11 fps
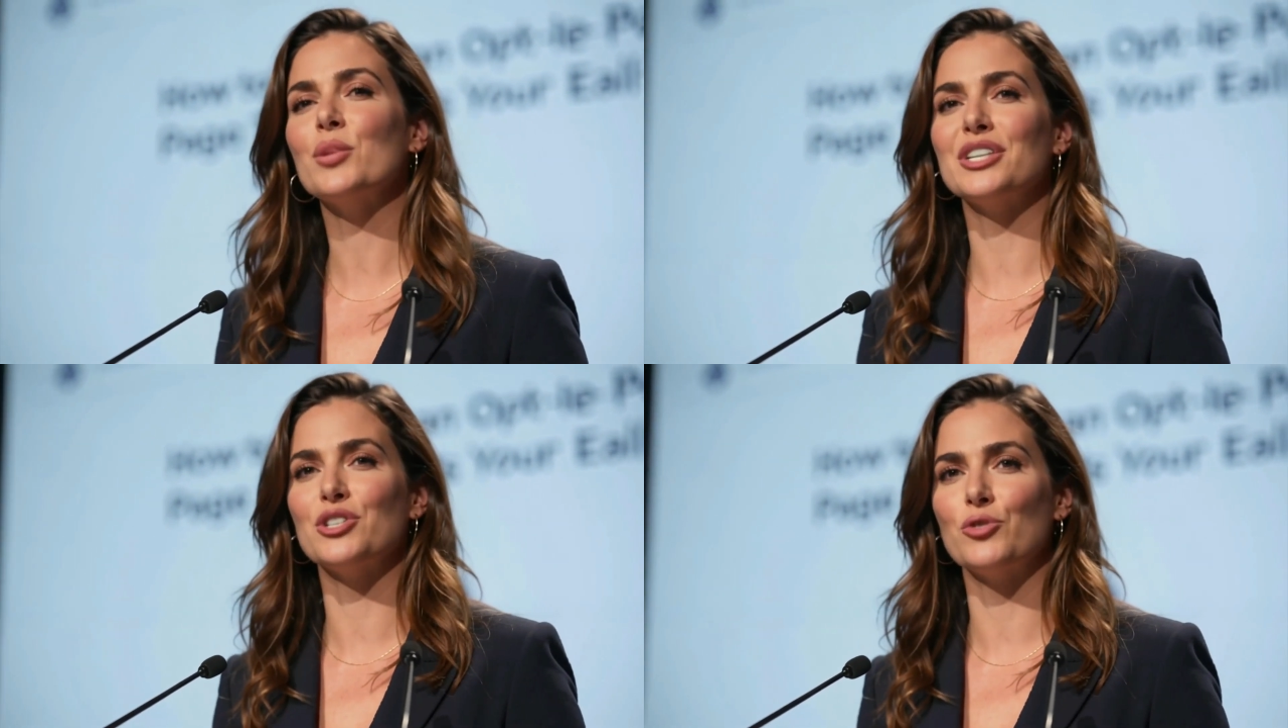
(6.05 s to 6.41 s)

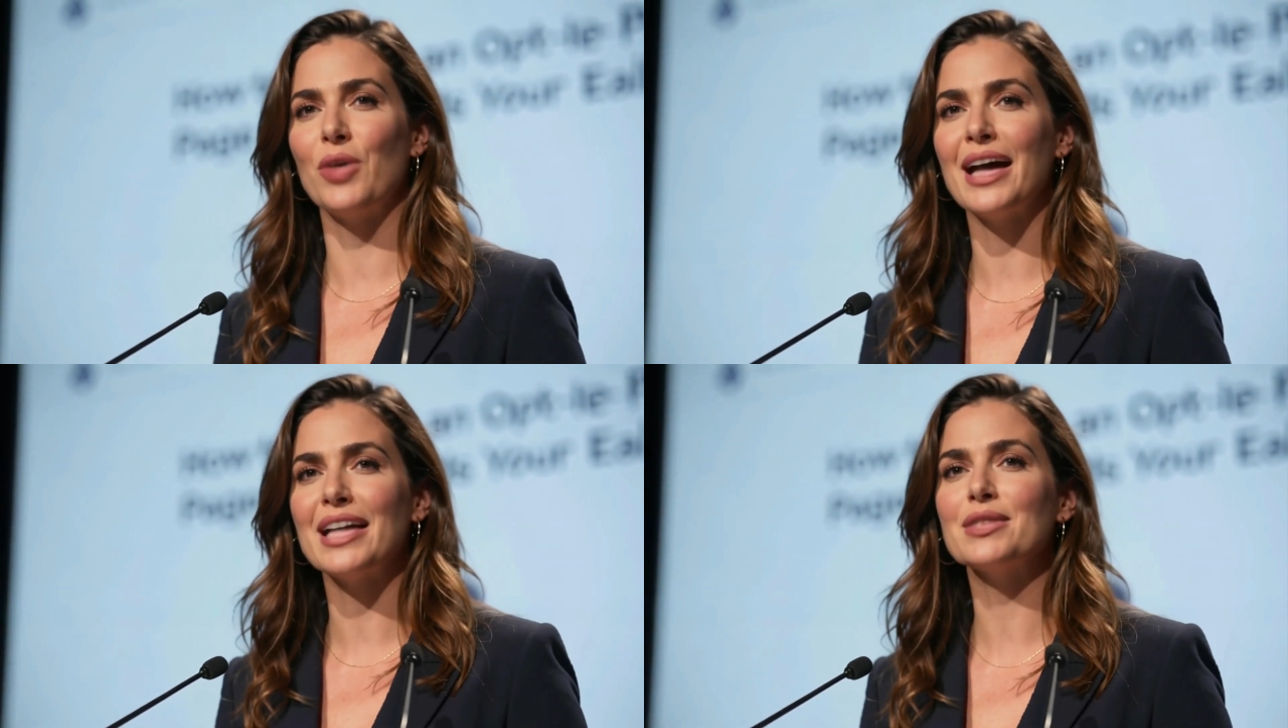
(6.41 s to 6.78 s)
way to do
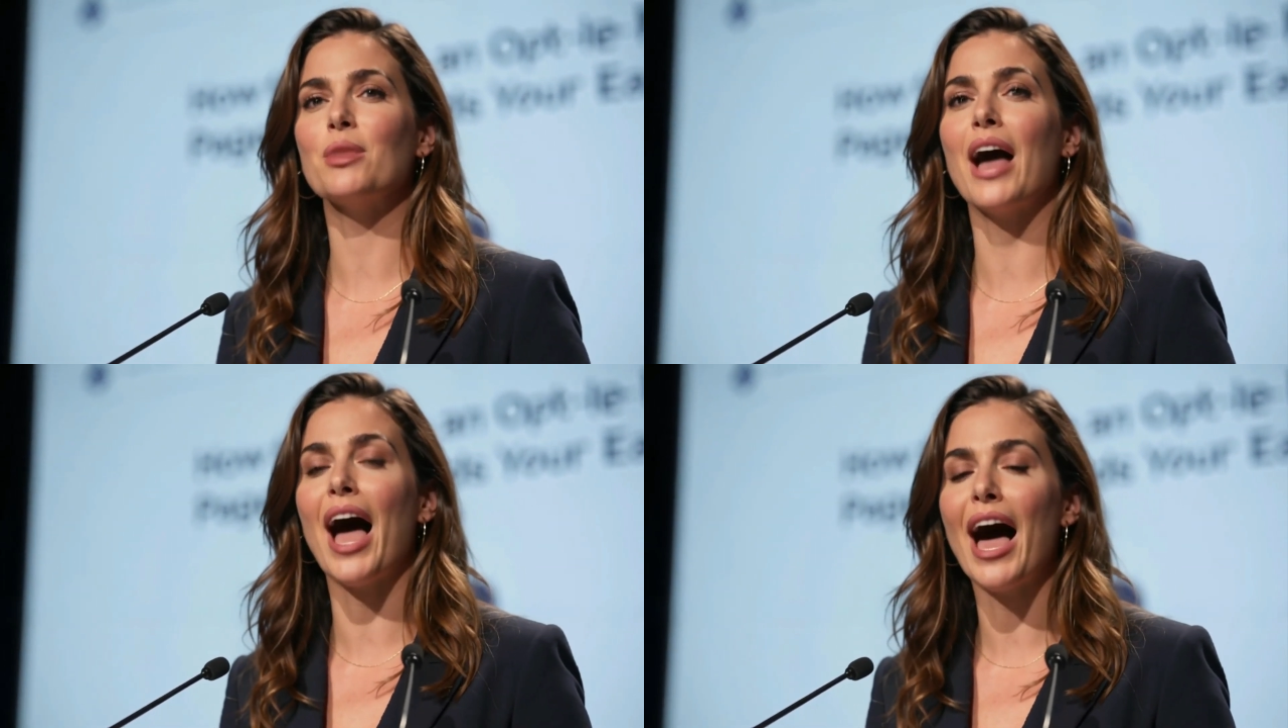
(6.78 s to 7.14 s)
that is
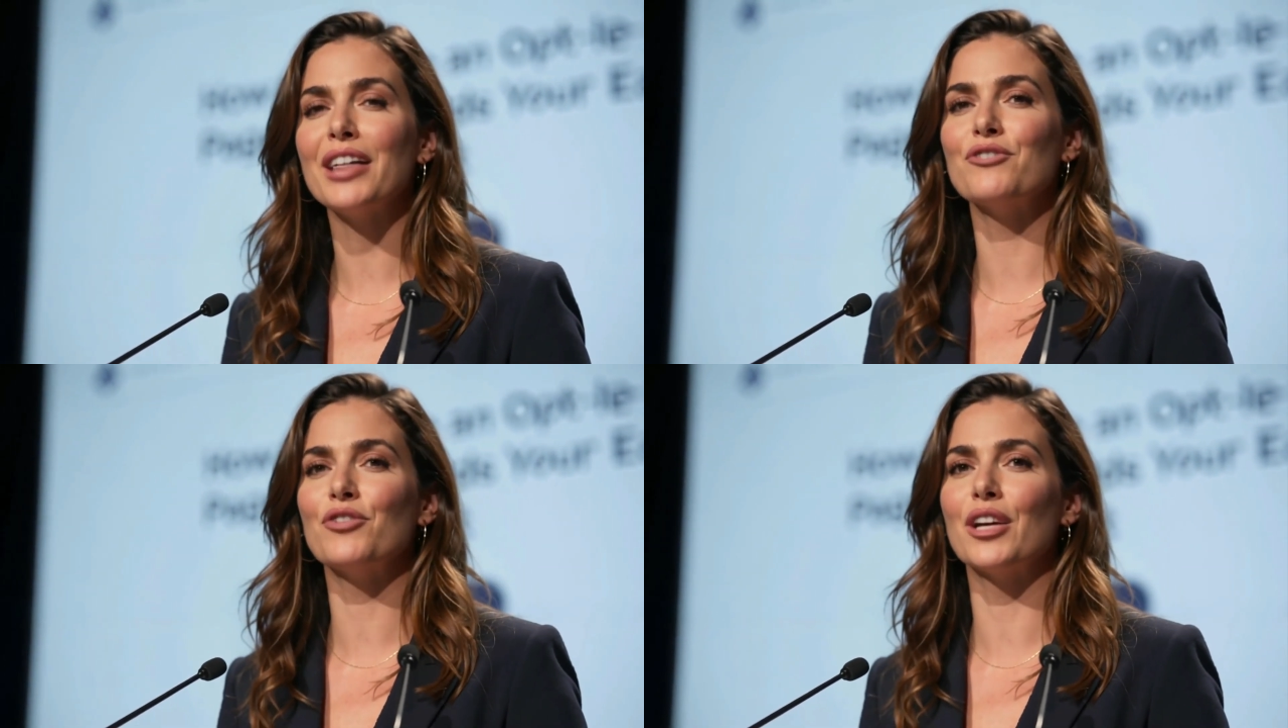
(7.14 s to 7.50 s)
with a
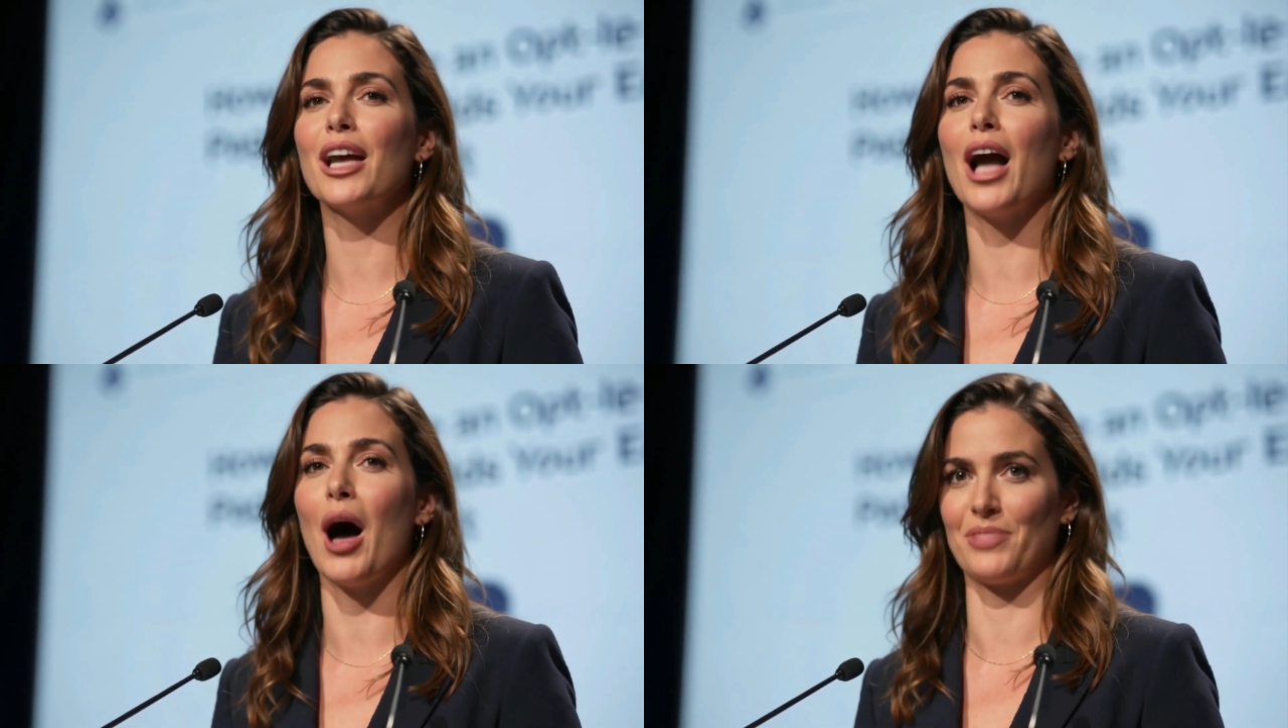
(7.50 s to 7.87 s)

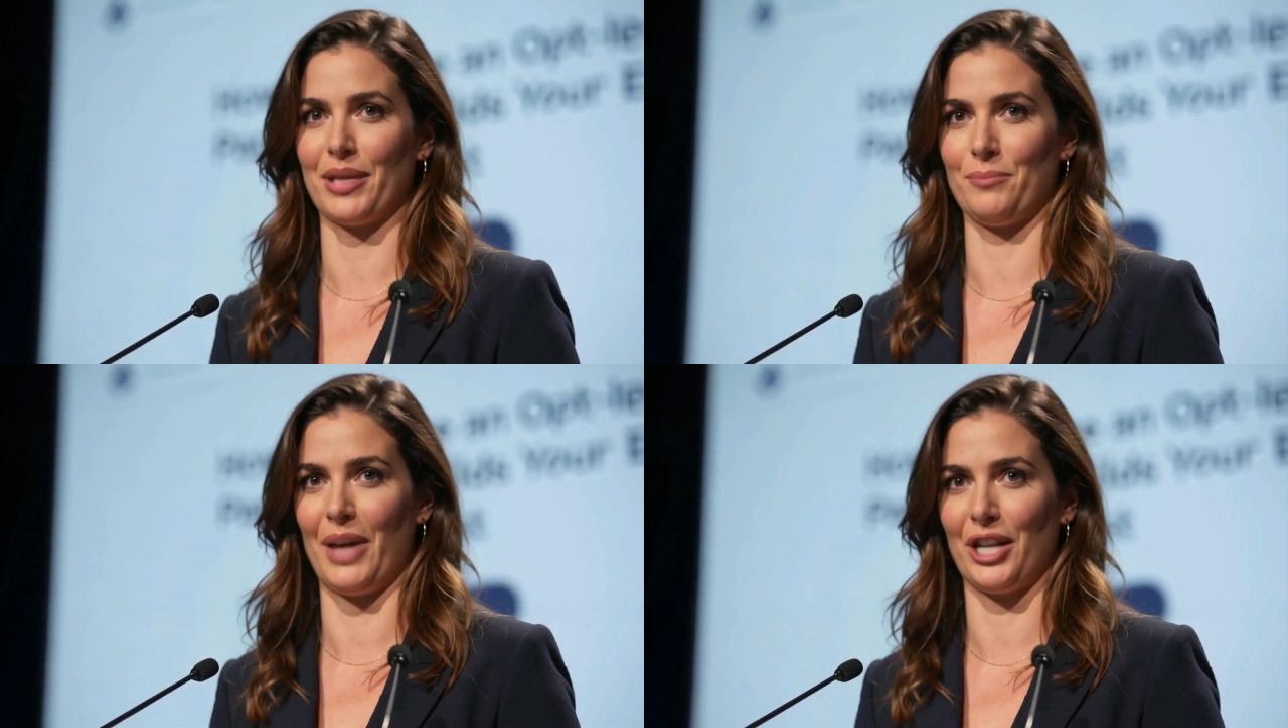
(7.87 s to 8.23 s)
high-converting
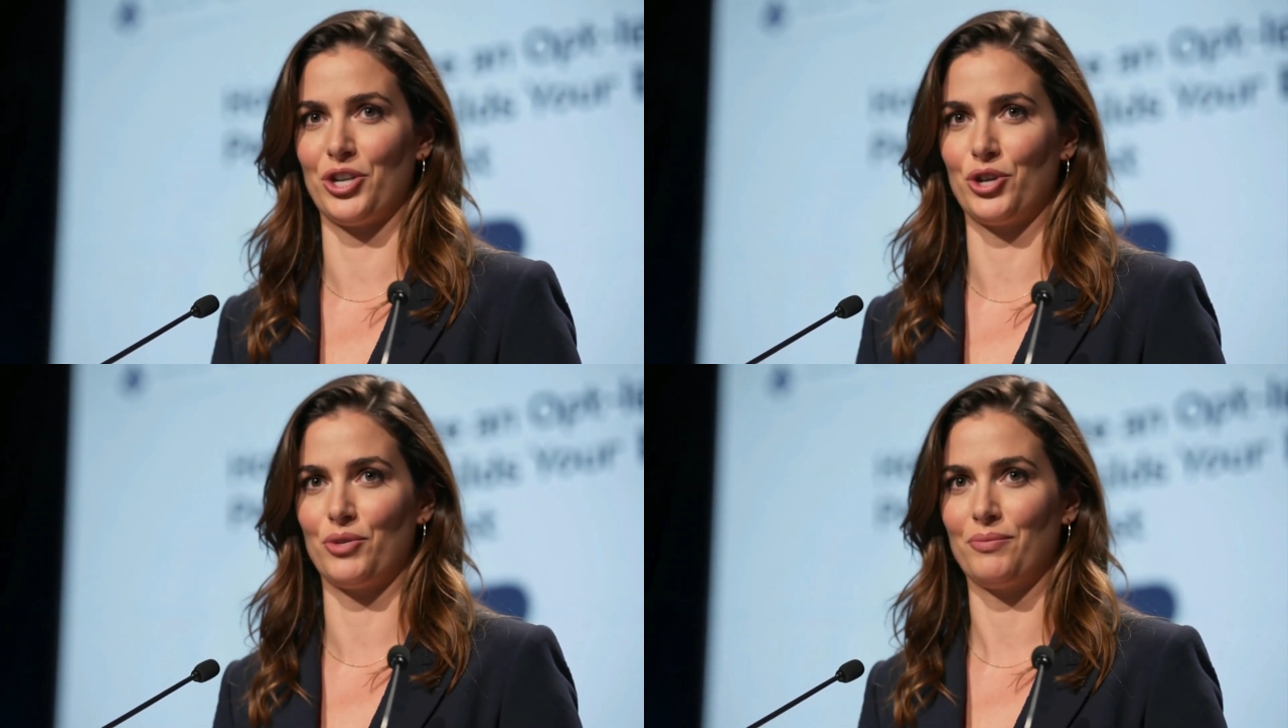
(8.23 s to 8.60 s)
opt-in
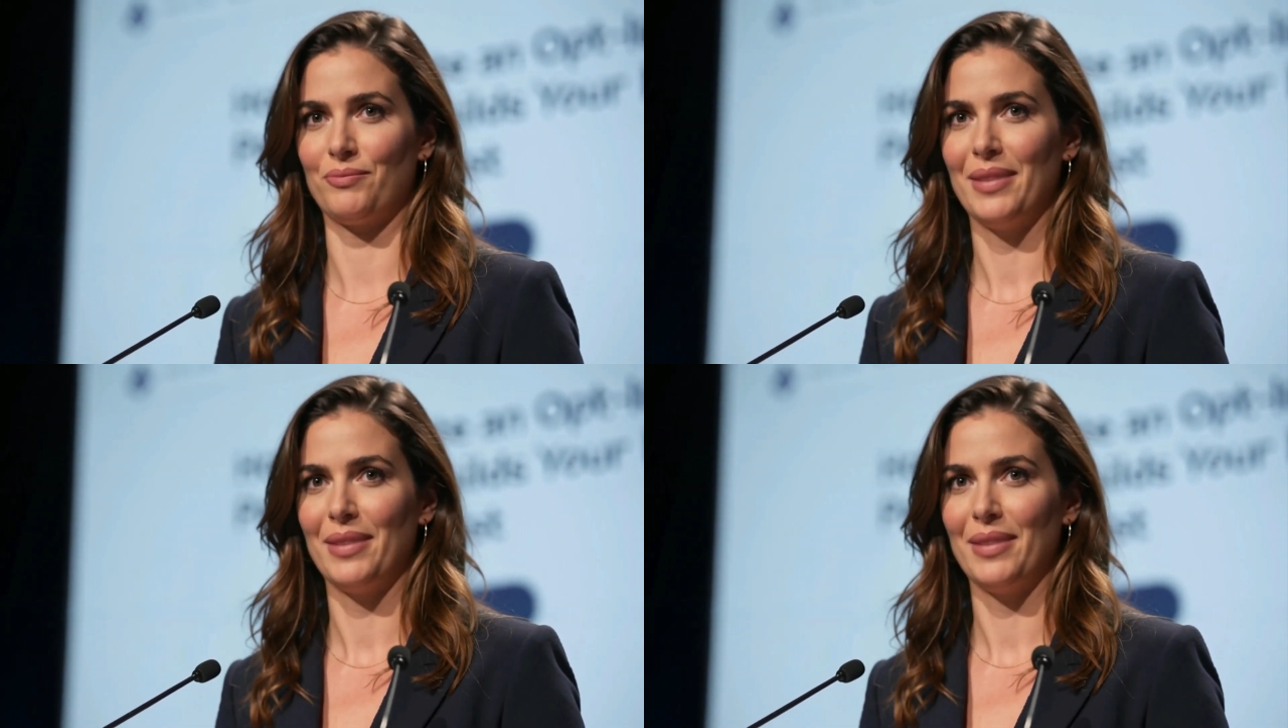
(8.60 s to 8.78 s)
page.